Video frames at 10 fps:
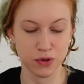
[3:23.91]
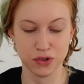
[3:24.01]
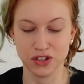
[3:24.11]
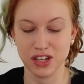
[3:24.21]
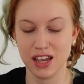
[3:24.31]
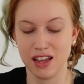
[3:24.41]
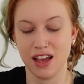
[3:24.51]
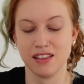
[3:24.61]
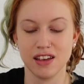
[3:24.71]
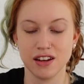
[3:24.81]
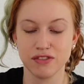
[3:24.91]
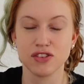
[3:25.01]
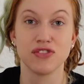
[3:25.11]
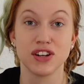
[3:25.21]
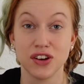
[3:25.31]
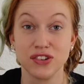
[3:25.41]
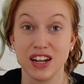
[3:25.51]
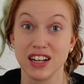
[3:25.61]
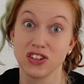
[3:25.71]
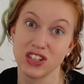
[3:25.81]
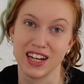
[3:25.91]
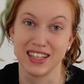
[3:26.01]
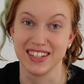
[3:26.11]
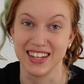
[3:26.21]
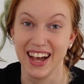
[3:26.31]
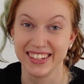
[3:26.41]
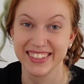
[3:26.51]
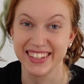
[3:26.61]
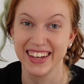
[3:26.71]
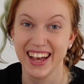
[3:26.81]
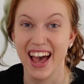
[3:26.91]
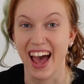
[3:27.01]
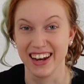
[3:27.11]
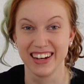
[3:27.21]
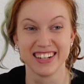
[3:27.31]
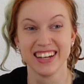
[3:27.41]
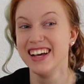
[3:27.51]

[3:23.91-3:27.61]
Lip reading: will see at the end of this video that it looks like a disaster and